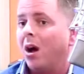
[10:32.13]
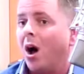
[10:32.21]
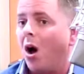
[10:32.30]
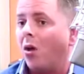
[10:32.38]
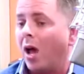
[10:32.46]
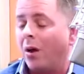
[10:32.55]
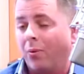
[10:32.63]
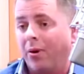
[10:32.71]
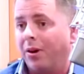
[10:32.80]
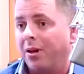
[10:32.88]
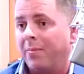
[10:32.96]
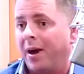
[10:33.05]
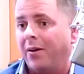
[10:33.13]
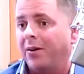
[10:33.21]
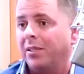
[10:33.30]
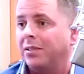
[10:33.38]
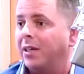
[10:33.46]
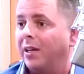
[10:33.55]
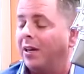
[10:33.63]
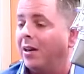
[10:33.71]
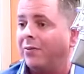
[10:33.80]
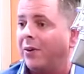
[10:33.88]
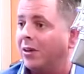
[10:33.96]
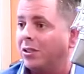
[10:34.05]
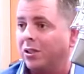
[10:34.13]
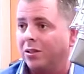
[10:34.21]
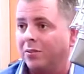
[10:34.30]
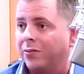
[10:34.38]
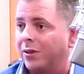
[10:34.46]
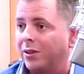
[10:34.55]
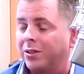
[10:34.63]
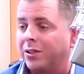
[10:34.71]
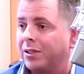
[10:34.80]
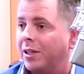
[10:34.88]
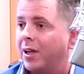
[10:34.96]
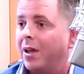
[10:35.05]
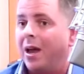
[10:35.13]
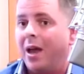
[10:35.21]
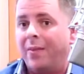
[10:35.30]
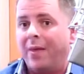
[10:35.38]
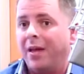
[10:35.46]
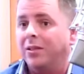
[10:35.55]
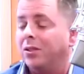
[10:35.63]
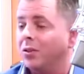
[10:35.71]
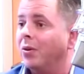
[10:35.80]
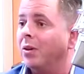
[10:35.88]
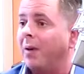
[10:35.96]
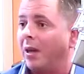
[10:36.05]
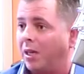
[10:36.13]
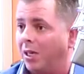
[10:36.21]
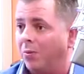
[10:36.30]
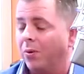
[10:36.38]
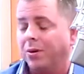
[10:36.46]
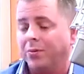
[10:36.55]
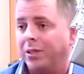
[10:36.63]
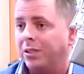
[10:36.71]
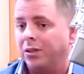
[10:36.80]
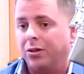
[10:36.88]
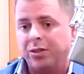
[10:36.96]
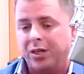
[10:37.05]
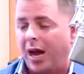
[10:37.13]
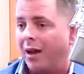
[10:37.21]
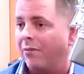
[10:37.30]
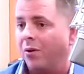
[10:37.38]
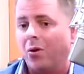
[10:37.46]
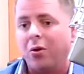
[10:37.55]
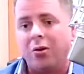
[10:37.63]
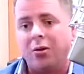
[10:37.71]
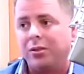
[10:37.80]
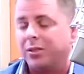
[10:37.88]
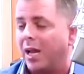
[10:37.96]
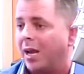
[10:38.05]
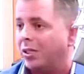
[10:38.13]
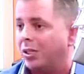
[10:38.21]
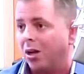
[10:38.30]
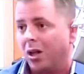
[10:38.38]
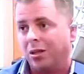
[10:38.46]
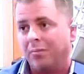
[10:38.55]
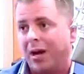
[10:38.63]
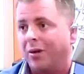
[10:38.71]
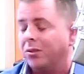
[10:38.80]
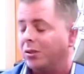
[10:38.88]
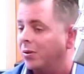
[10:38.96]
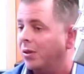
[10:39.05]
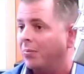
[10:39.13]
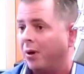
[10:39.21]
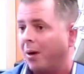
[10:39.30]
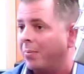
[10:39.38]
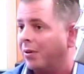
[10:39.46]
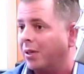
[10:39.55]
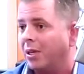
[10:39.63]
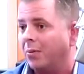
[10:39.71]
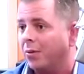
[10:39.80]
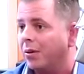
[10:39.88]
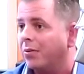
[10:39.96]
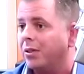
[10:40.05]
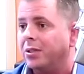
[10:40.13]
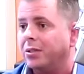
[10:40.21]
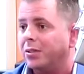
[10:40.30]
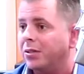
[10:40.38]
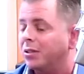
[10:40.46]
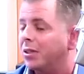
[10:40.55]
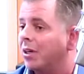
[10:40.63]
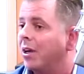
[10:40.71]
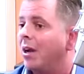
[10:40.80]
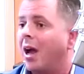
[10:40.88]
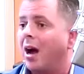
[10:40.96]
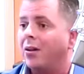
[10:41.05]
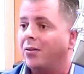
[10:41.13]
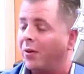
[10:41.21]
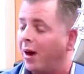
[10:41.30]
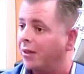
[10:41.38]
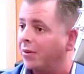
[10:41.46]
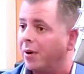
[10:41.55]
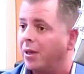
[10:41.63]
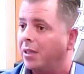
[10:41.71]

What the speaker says: all I worry about is getting it functional first and then doing my keyword research. And I have a whole section all about doing proper keyword research. How do you find the right